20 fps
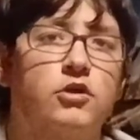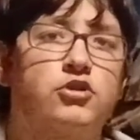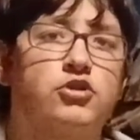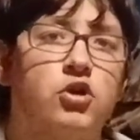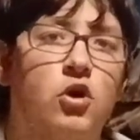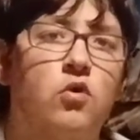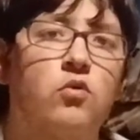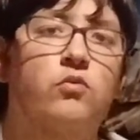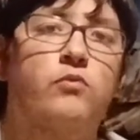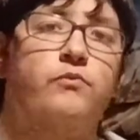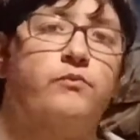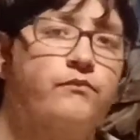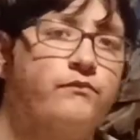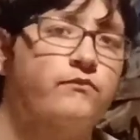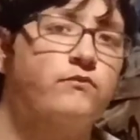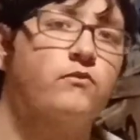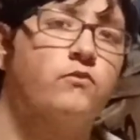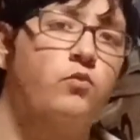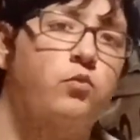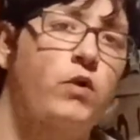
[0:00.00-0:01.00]
Don't
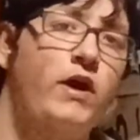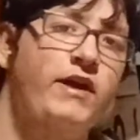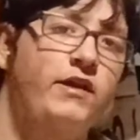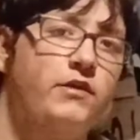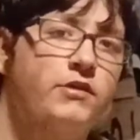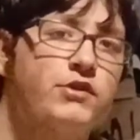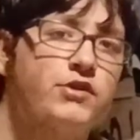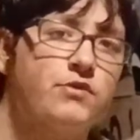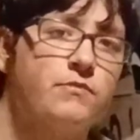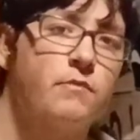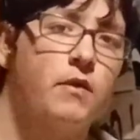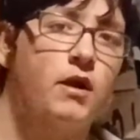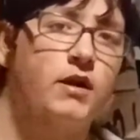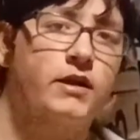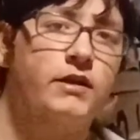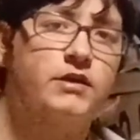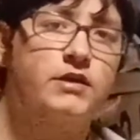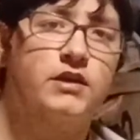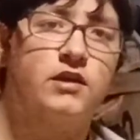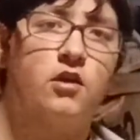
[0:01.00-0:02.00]
waste your
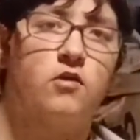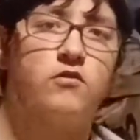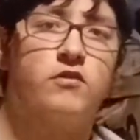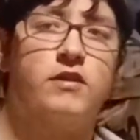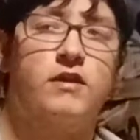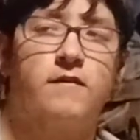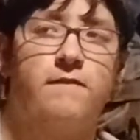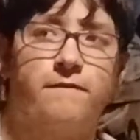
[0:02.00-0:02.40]
money to go see